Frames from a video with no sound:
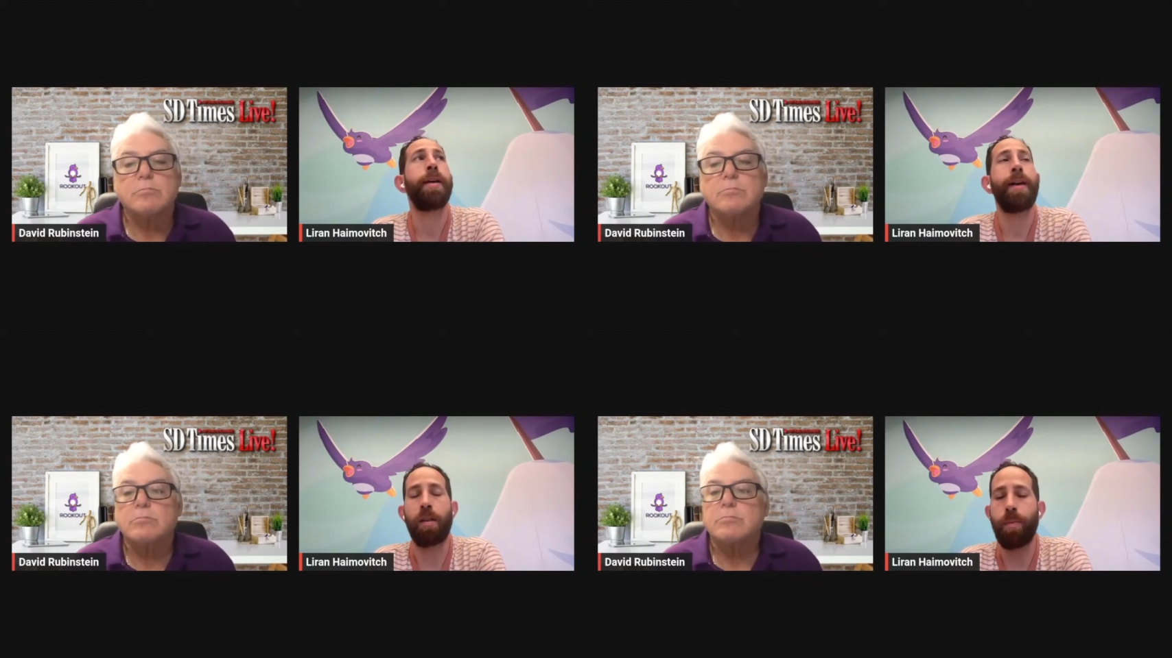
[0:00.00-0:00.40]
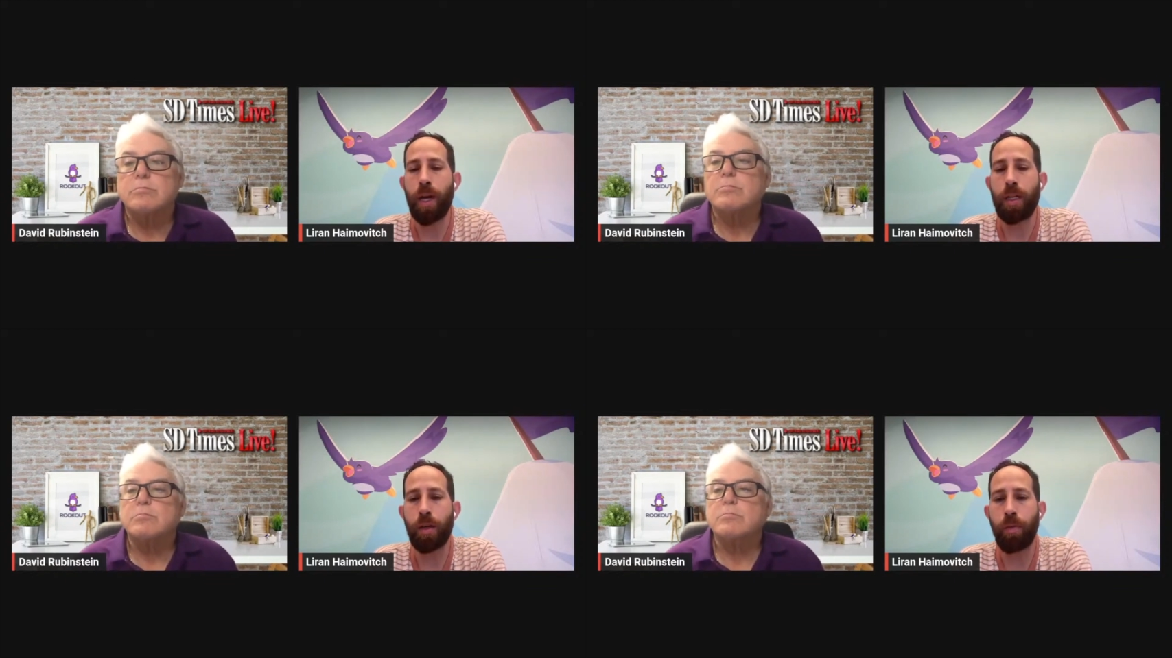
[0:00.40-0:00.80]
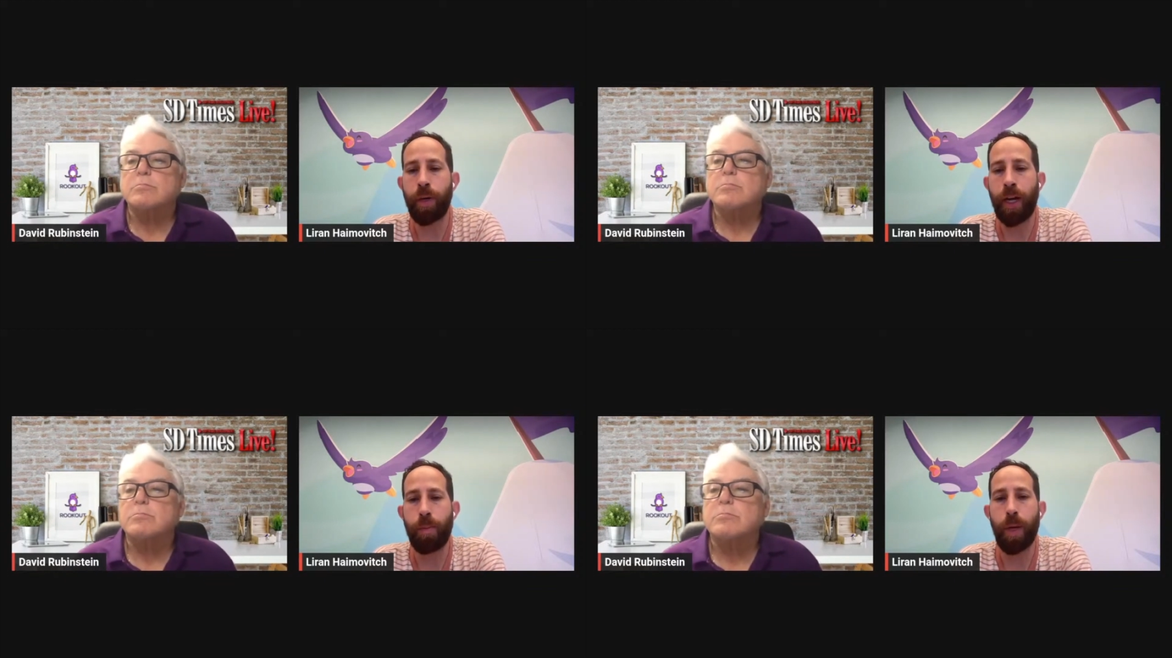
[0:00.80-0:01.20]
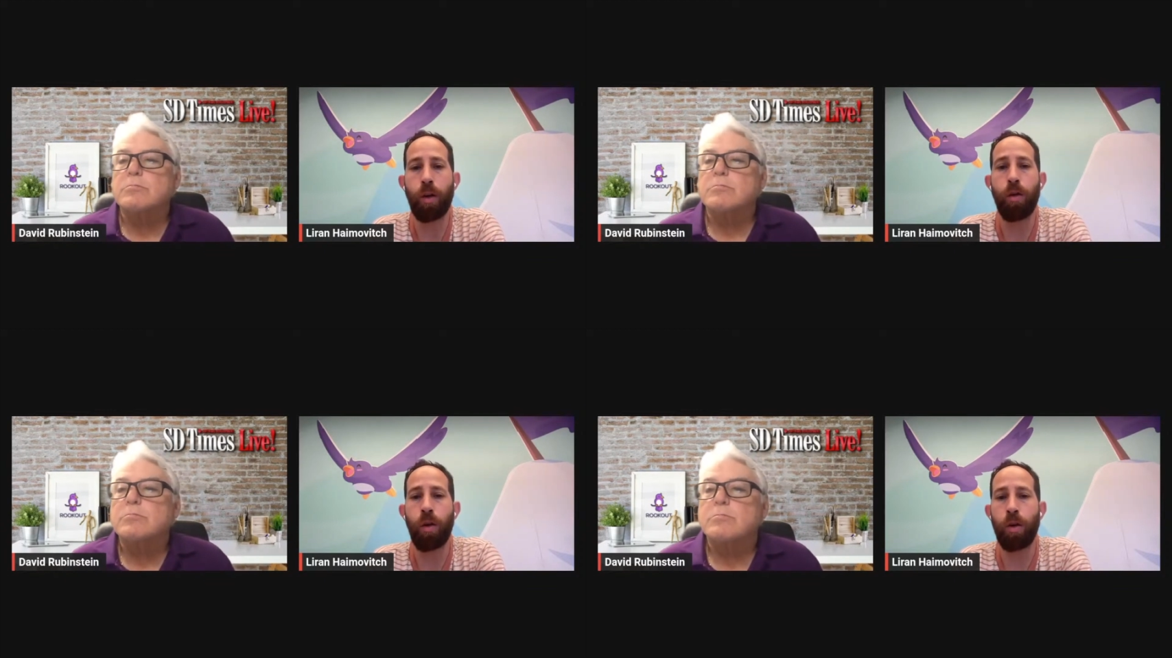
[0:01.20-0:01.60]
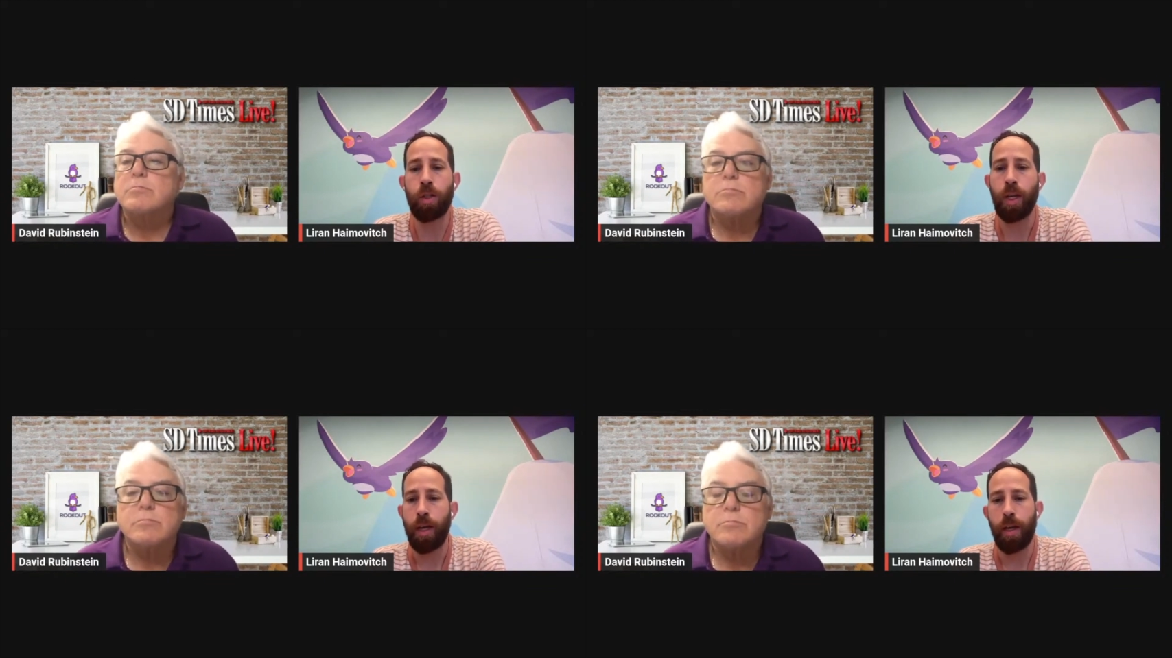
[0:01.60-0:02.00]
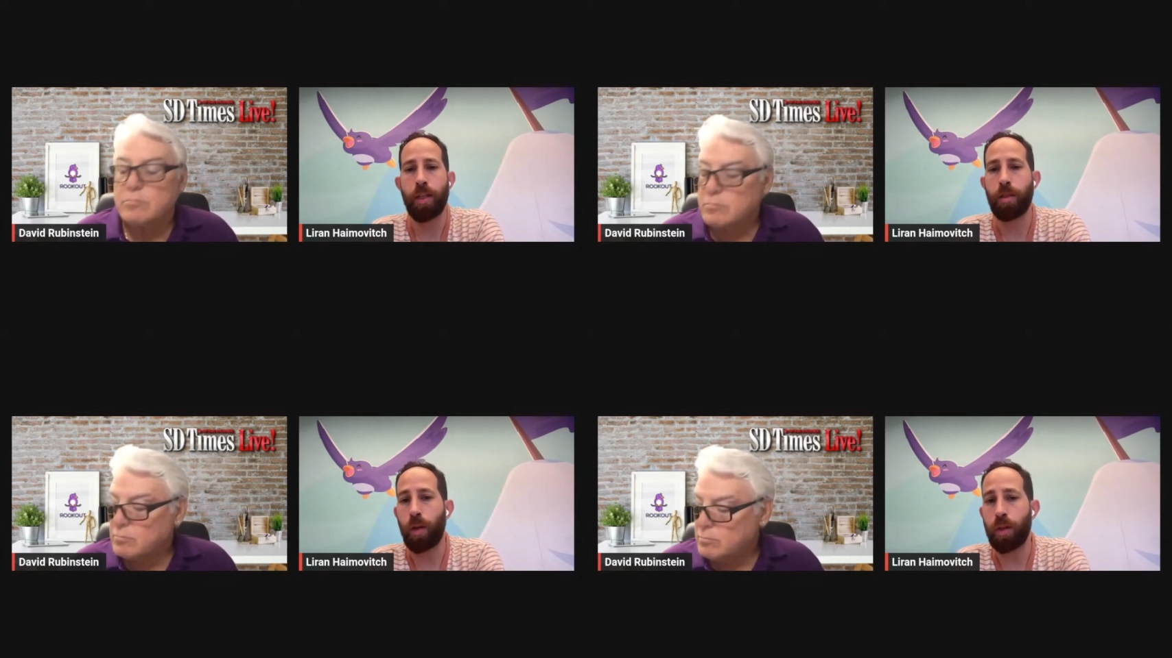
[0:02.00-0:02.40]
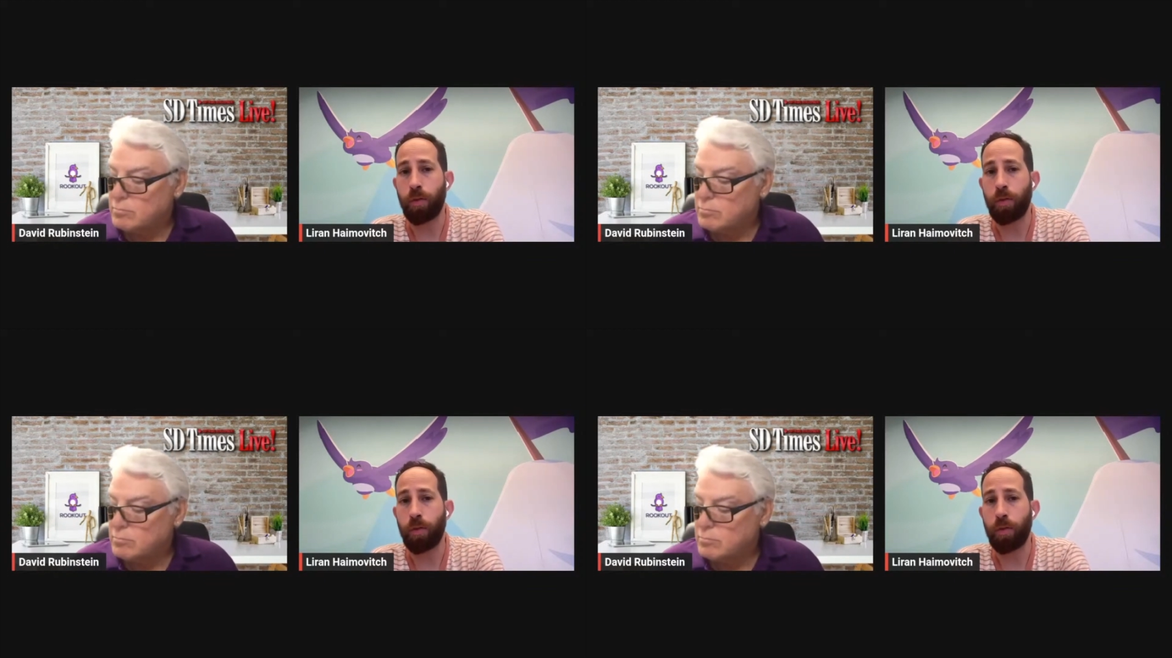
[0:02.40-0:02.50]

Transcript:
Speaker 1: cut back, some, cut back on logs, and so on and